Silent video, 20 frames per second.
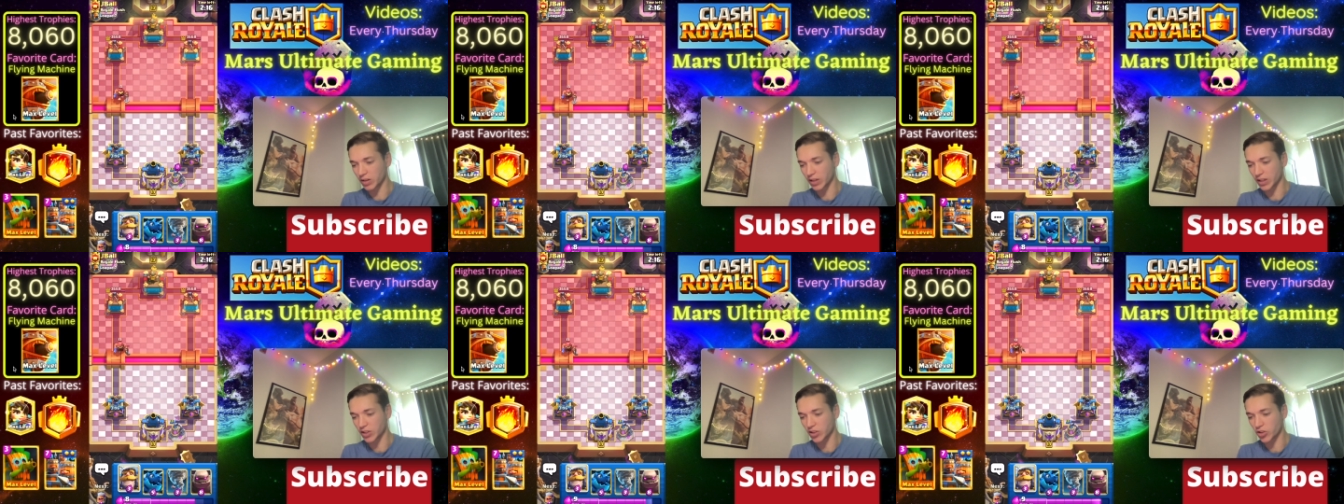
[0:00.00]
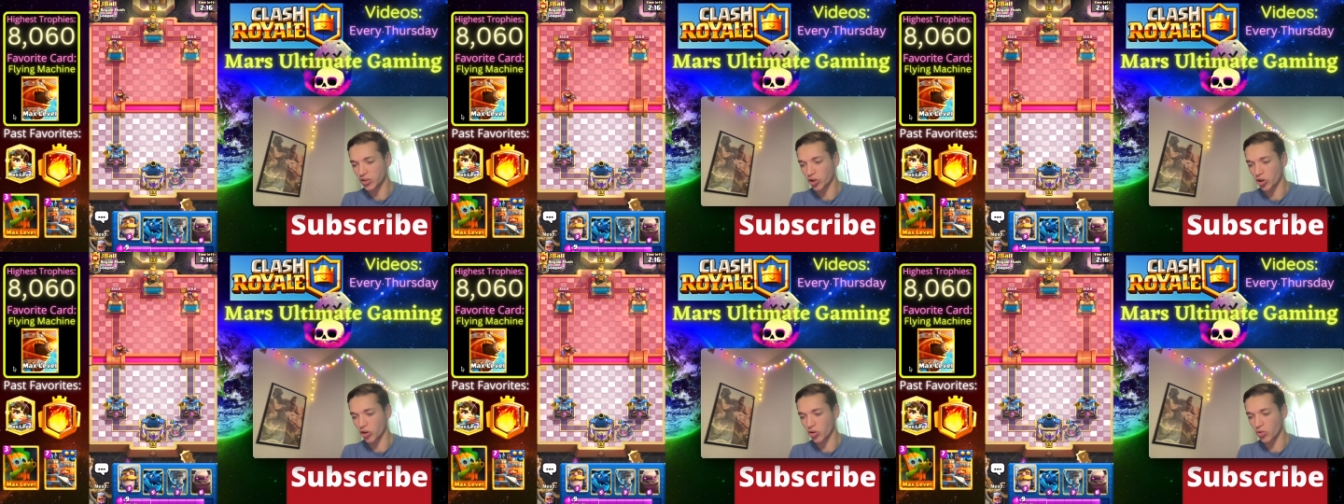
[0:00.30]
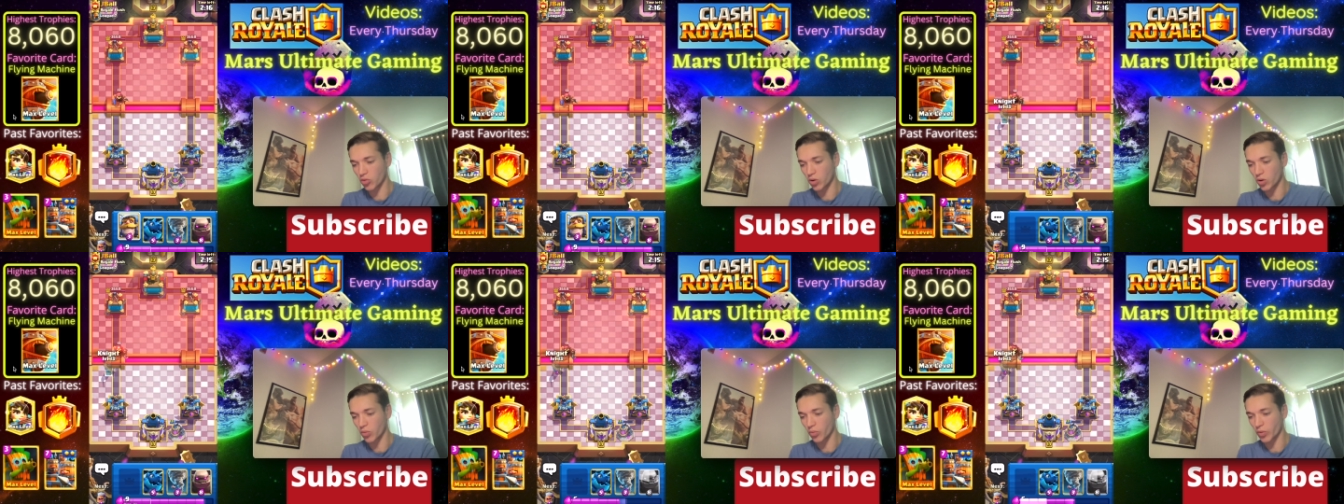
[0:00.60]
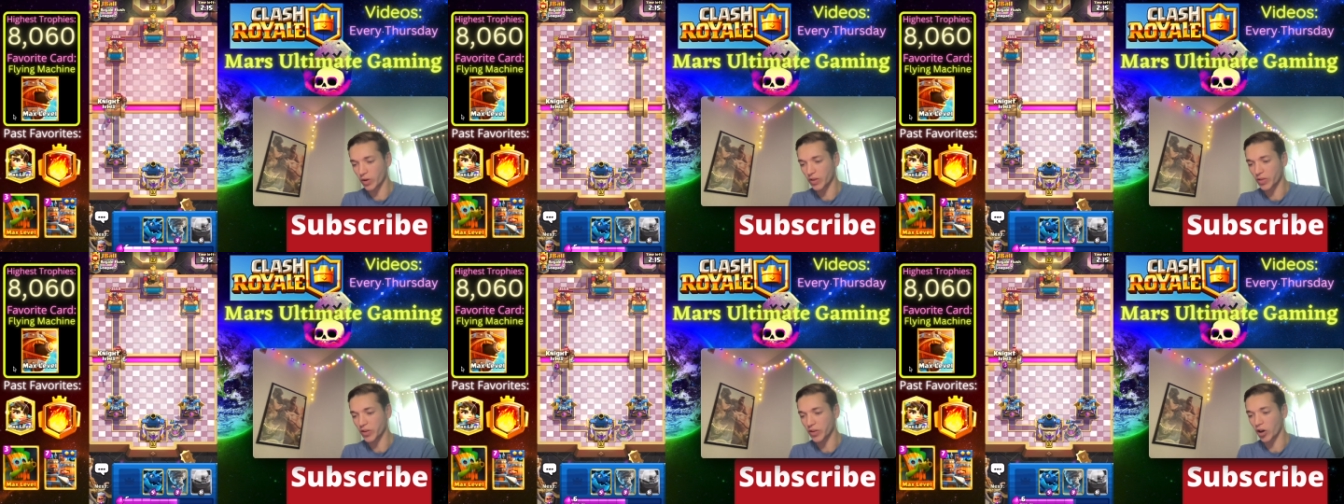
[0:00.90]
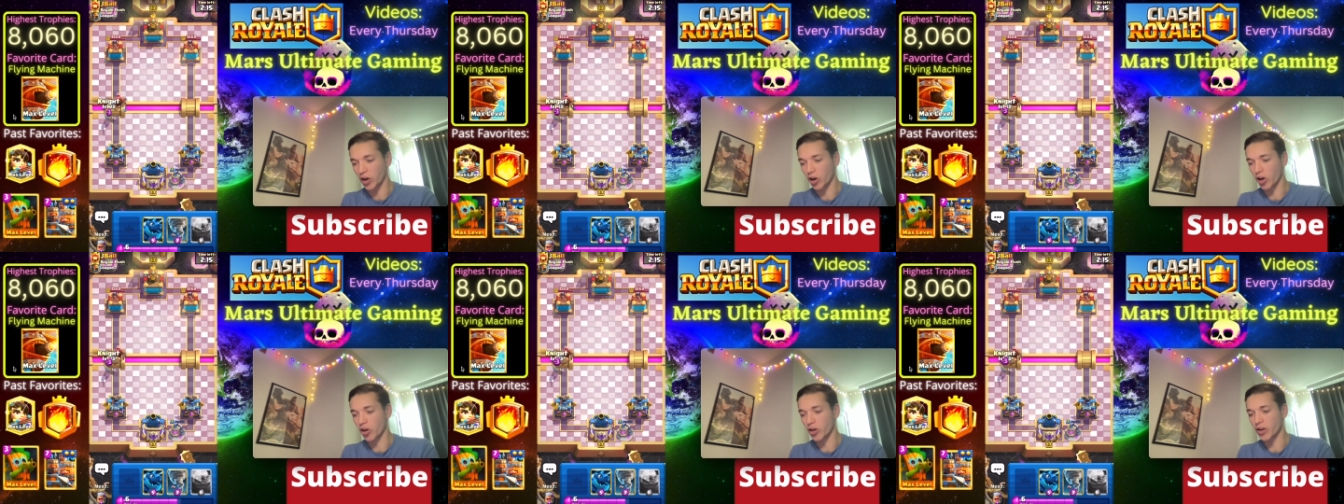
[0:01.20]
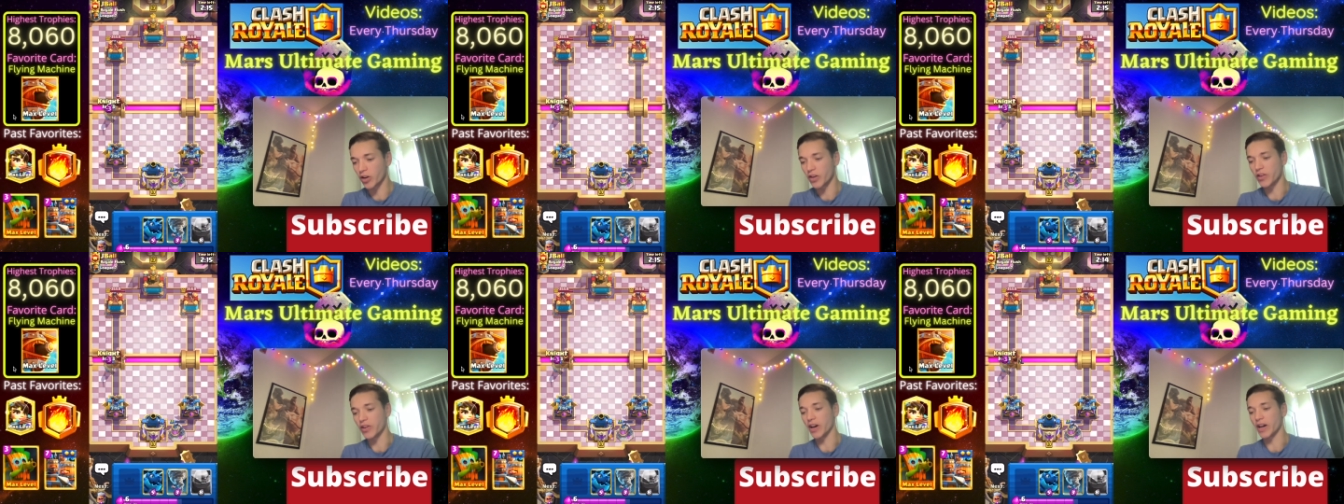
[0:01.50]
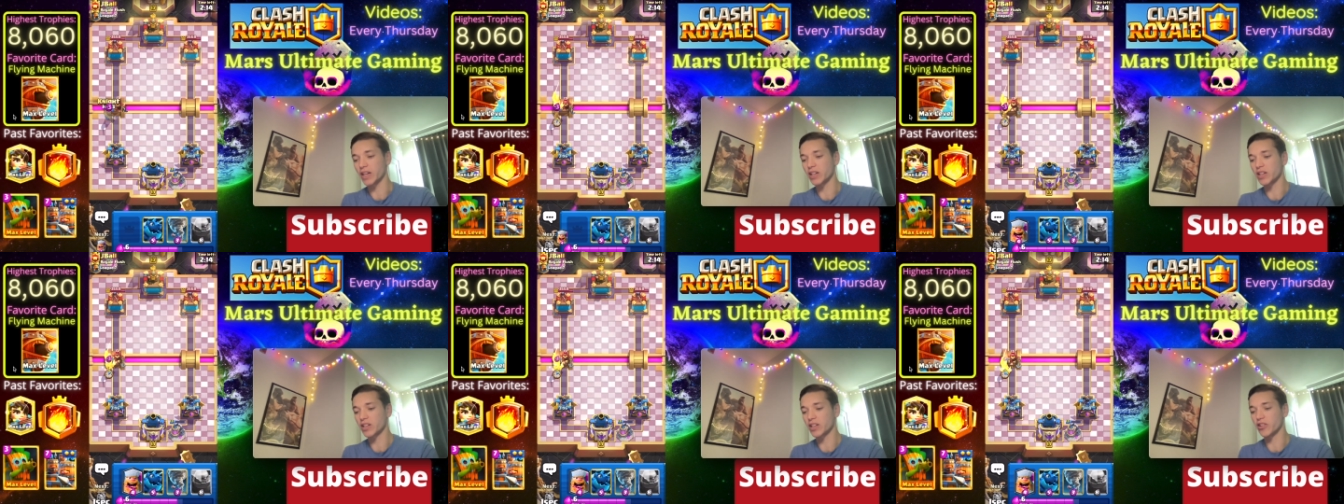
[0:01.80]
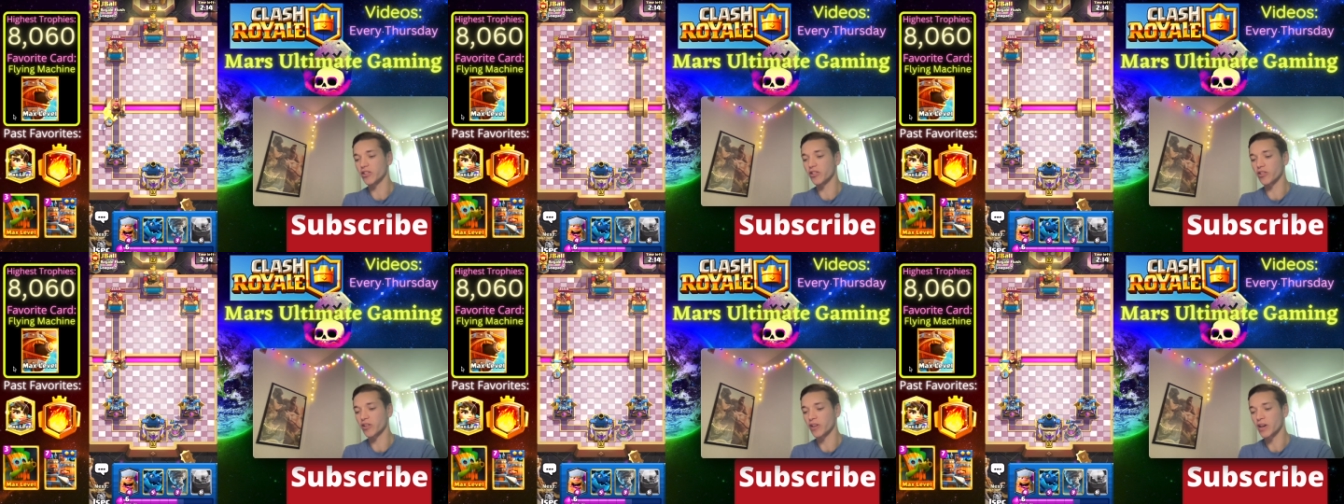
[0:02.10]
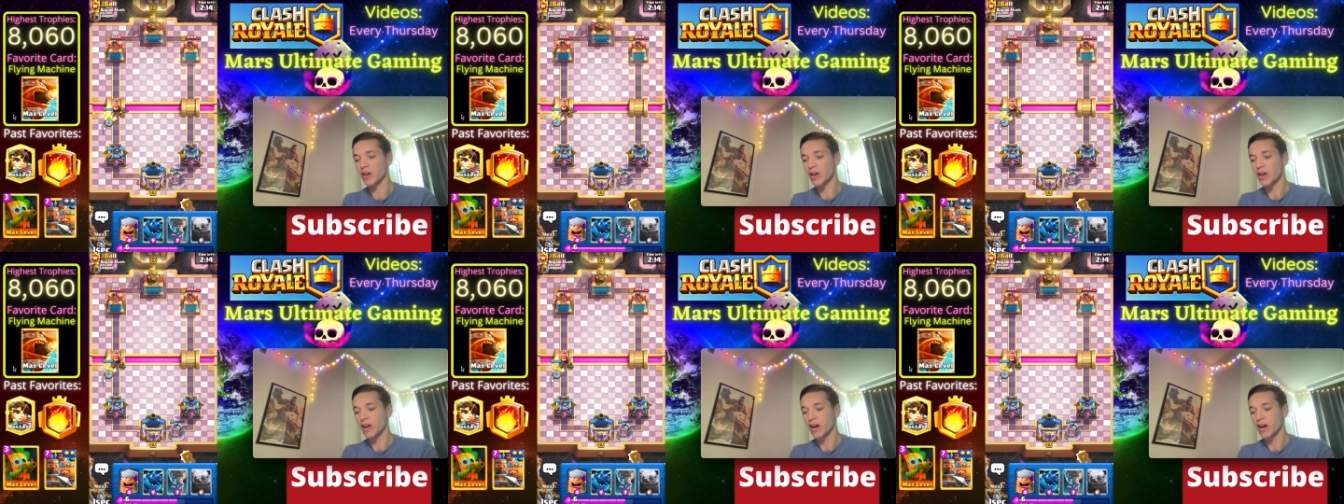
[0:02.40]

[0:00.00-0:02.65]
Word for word: let's go with our Knight here